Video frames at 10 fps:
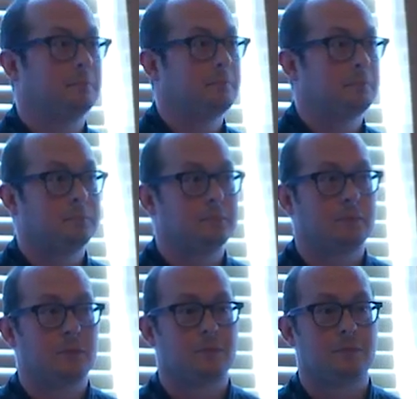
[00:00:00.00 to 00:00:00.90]
Some great
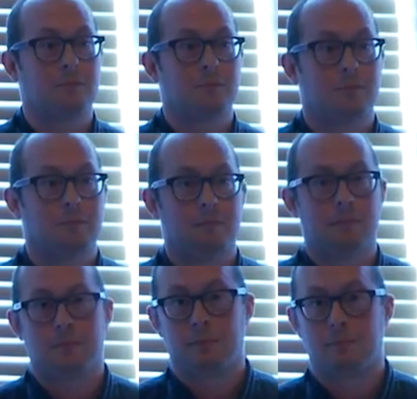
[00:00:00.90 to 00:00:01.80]
insights there
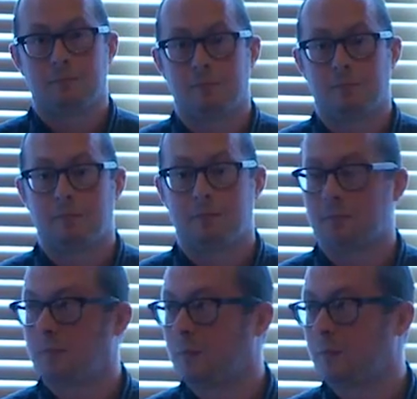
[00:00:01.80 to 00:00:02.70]
into what you can
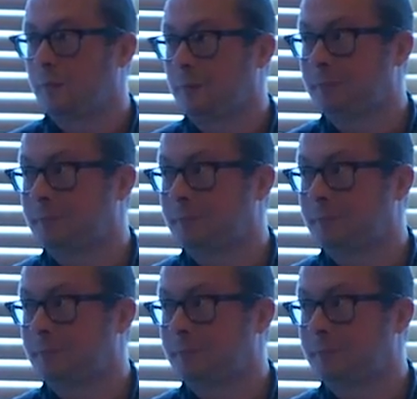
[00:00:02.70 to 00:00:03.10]
do and